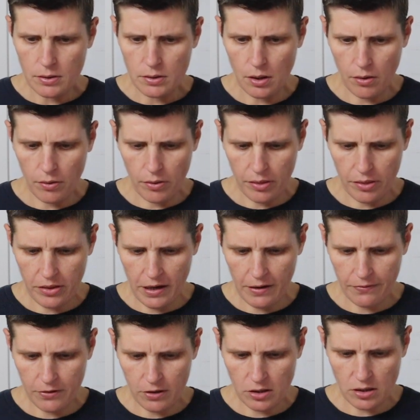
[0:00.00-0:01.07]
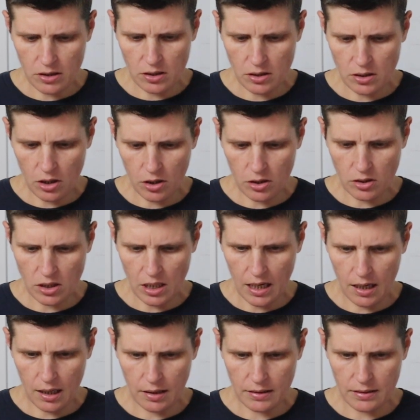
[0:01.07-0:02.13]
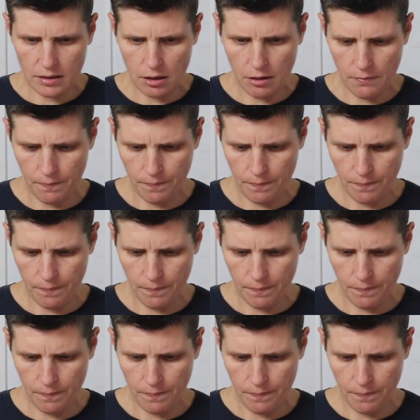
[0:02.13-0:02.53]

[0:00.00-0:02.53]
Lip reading: So if you just search eggs,